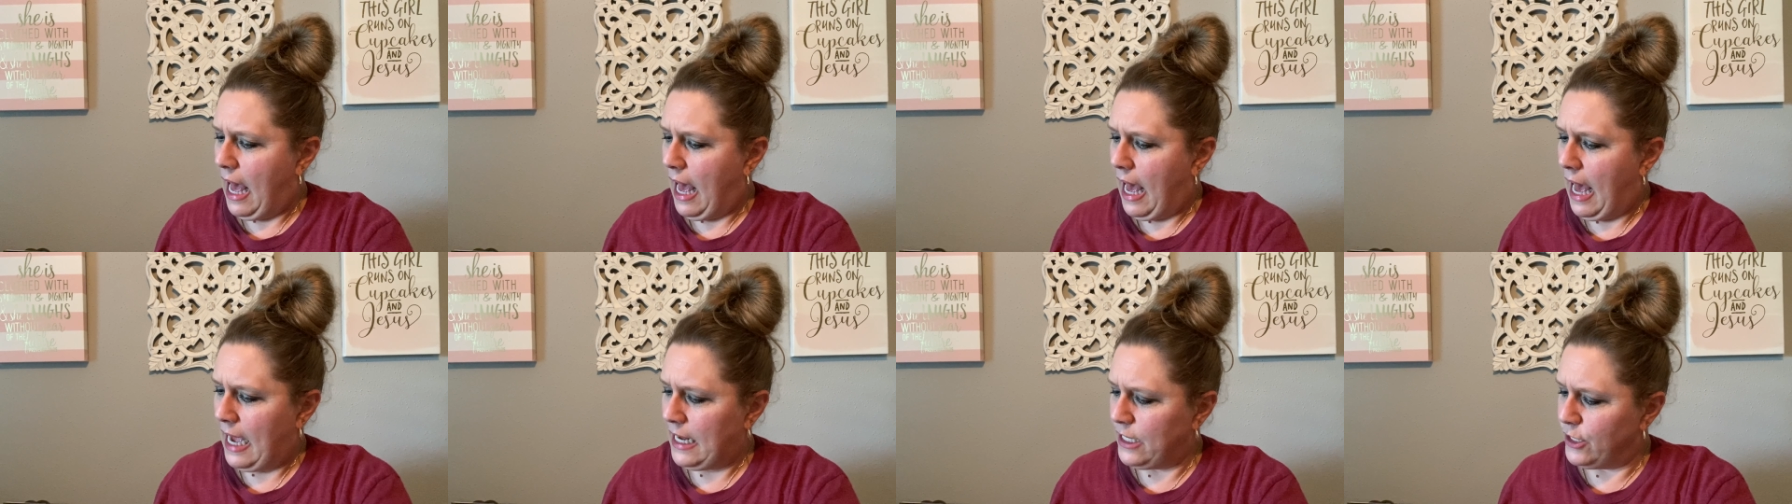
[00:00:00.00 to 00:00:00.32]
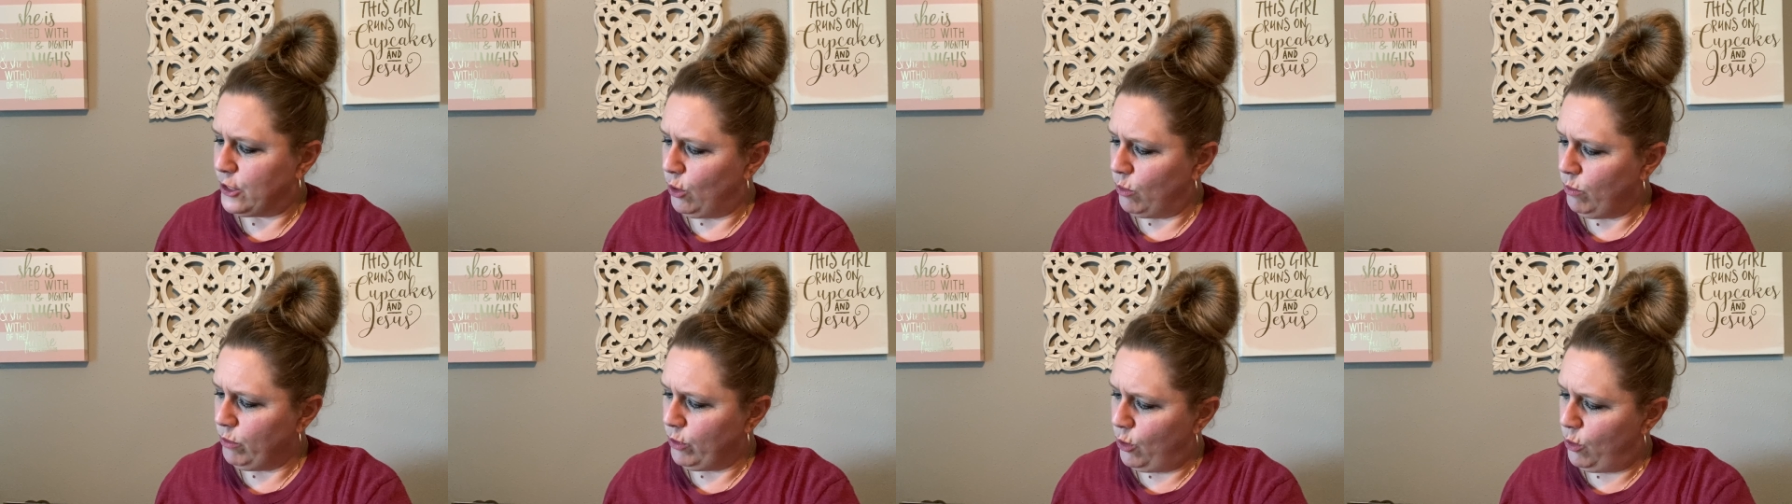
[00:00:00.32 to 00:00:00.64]
I
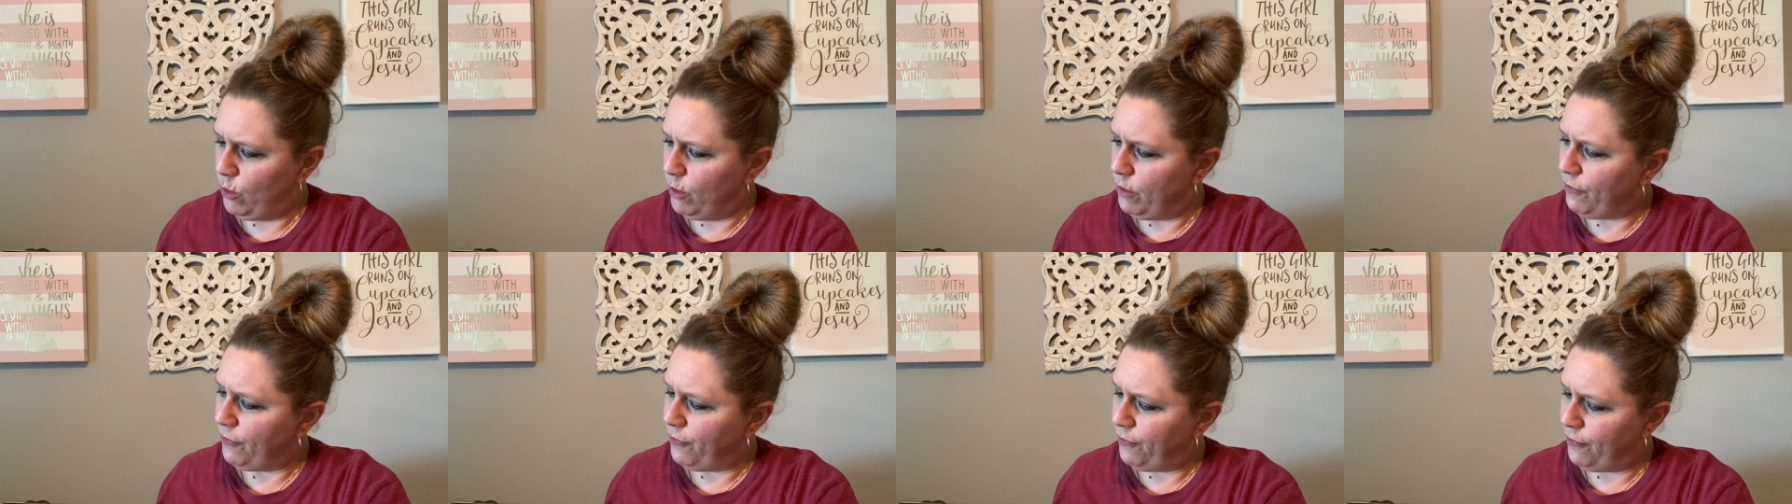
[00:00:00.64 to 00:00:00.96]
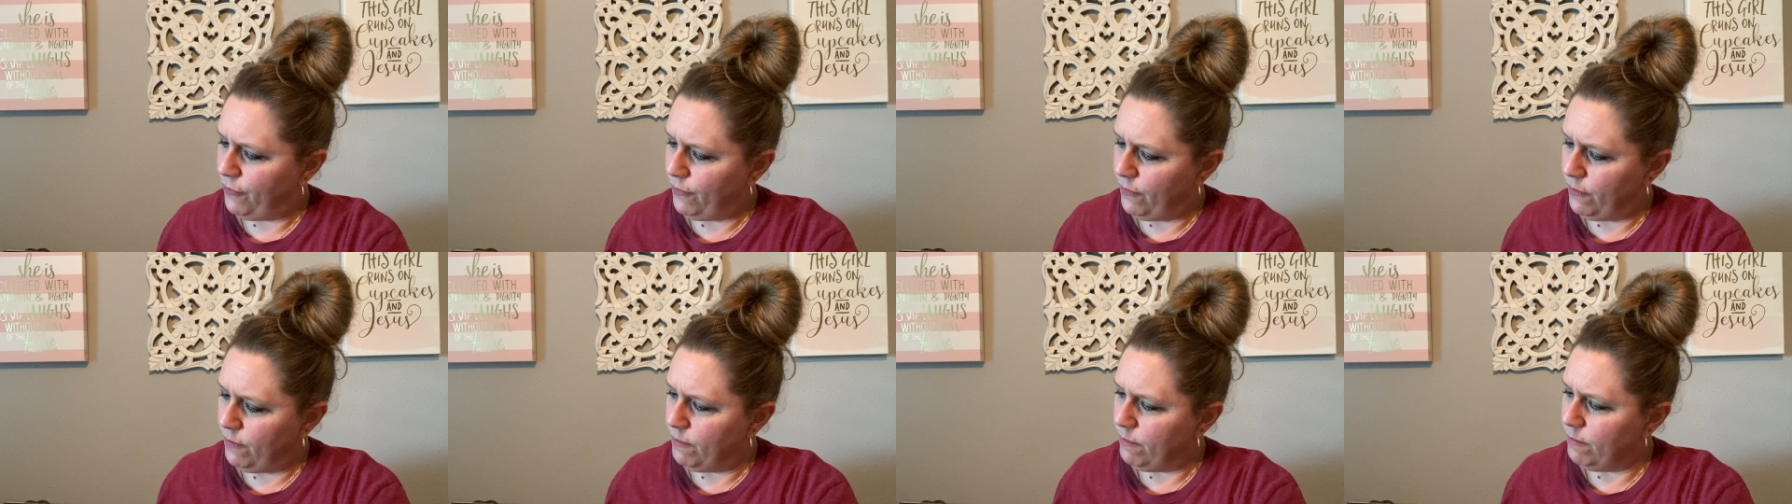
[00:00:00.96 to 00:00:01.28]
don't know if,
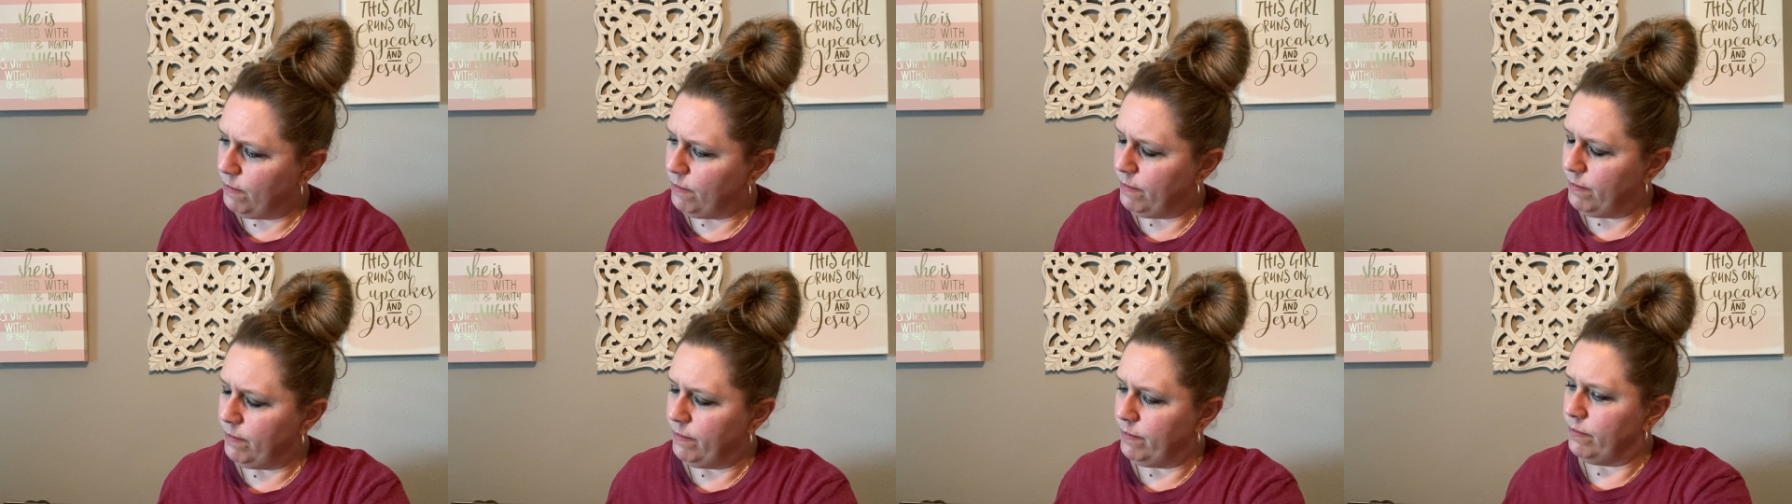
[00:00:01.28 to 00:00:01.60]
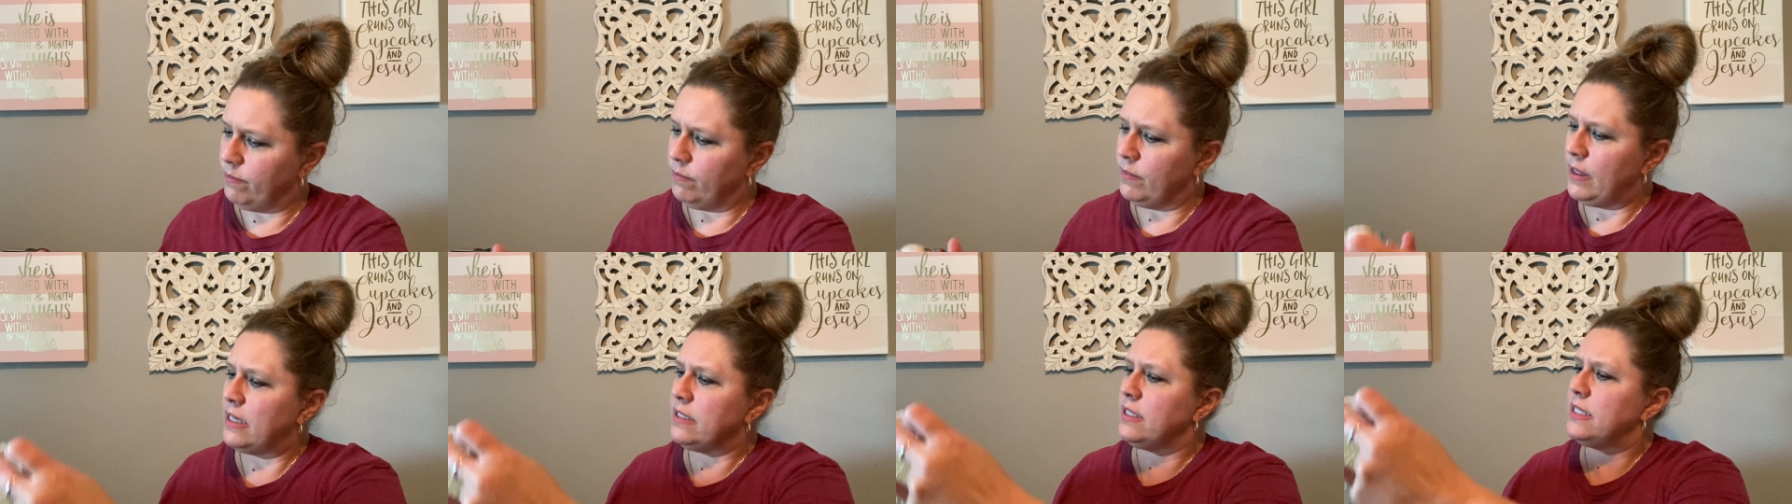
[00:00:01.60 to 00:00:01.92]
now